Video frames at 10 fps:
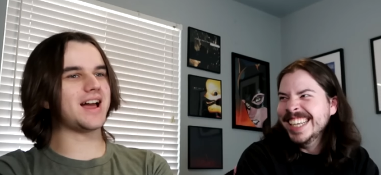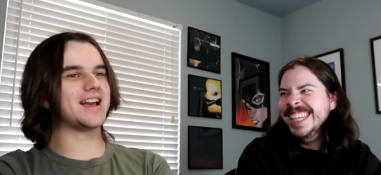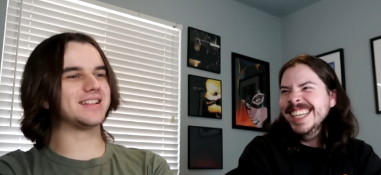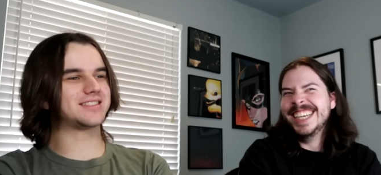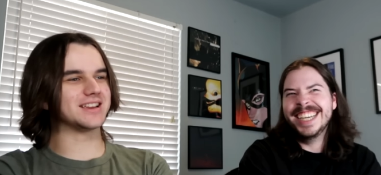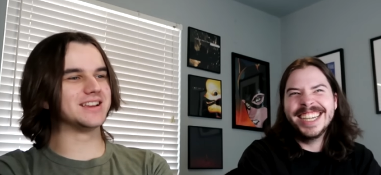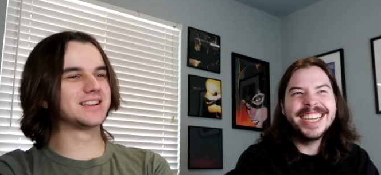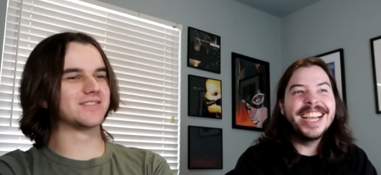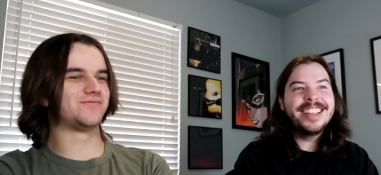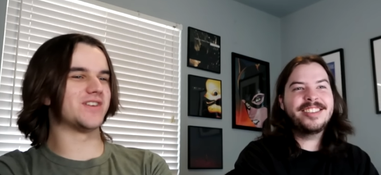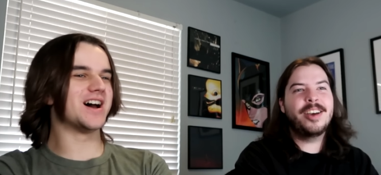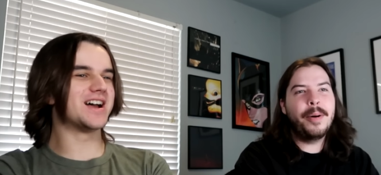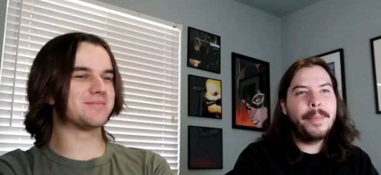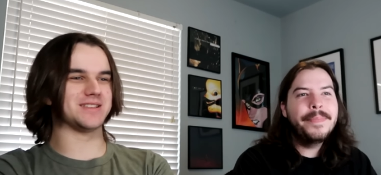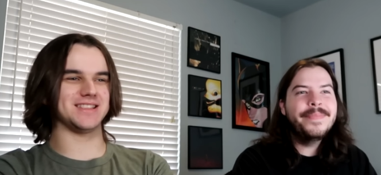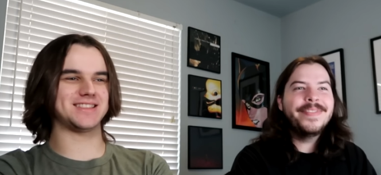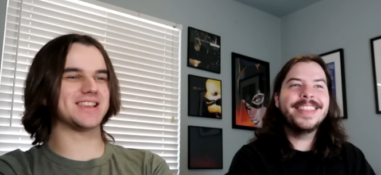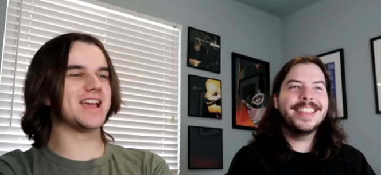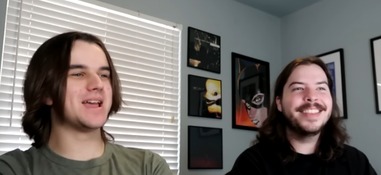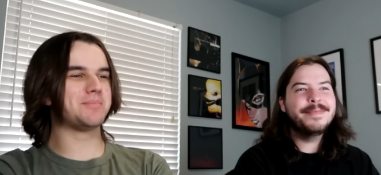Speaker 1: I think if it
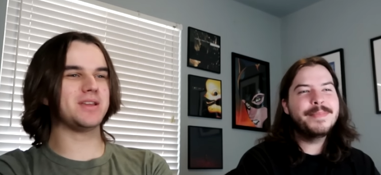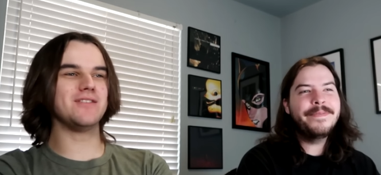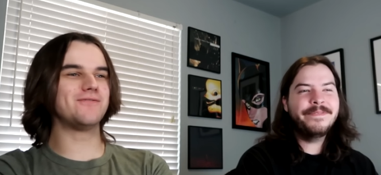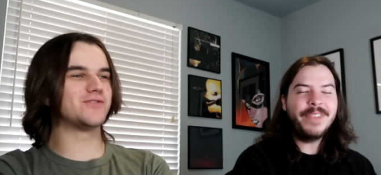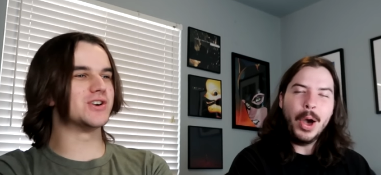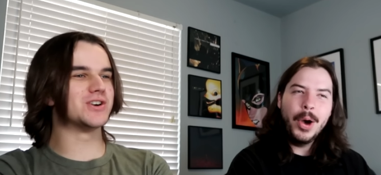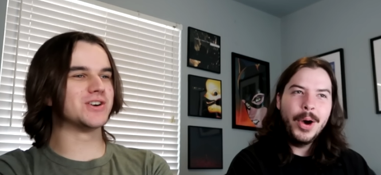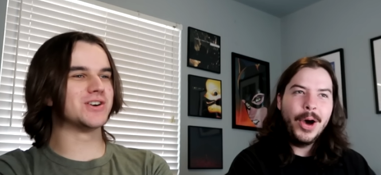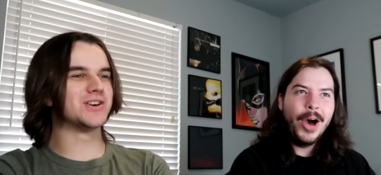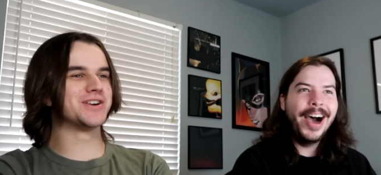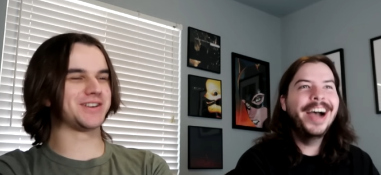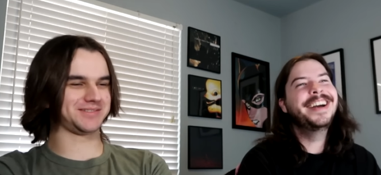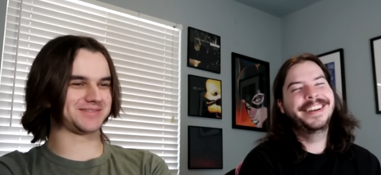said before.